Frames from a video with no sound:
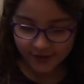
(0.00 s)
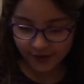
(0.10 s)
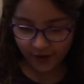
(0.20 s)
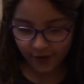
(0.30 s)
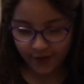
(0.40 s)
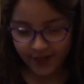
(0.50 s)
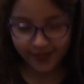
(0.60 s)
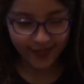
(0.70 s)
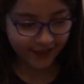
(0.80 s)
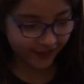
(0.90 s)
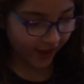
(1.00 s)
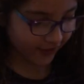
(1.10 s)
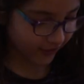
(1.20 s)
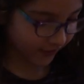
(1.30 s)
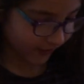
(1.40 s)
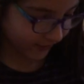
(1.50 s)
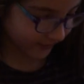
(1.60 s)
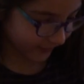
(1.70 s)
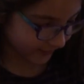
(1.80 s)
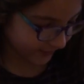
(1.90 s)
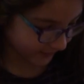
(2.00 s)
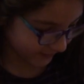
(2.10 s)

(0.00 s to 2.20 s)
So let's get started.